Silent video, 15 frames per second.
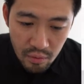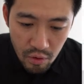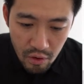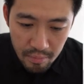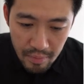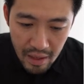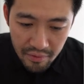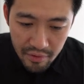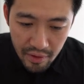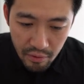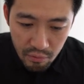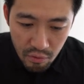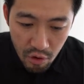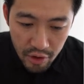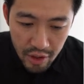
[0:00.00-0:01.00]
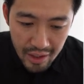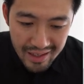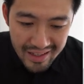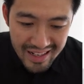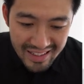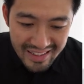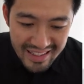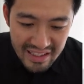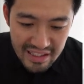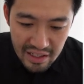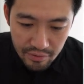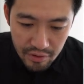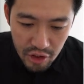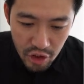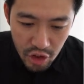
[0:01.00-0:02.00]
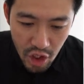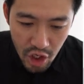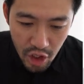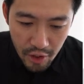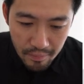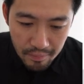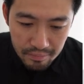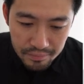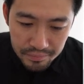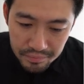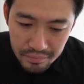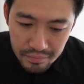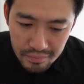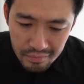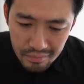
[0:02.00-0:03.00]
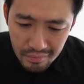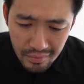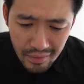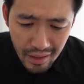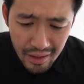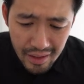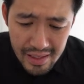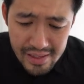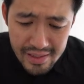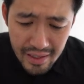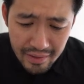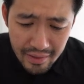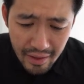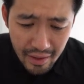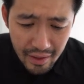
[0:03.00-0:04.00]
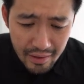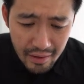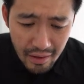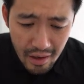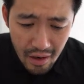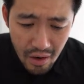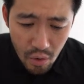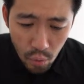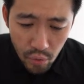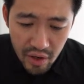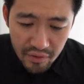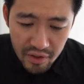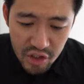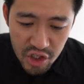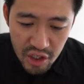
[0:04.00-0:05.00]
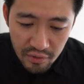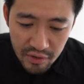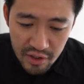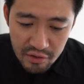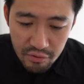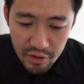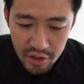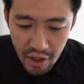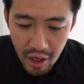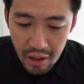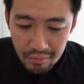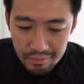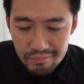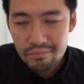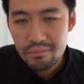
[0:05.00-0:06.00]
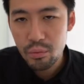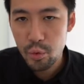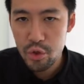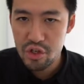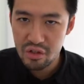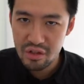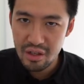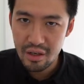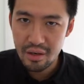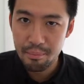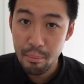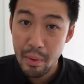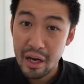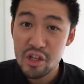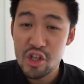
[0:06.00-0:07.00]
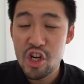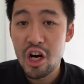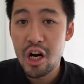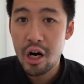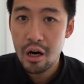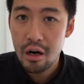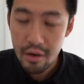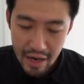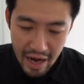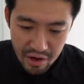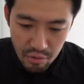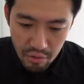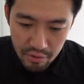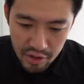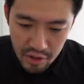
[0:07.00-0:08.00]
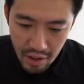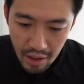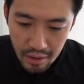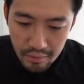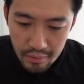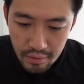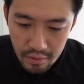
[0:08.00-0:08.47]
Warren Buffett wrote it in 1979. He said that we have achieved this result, which is the Berkshire annual result,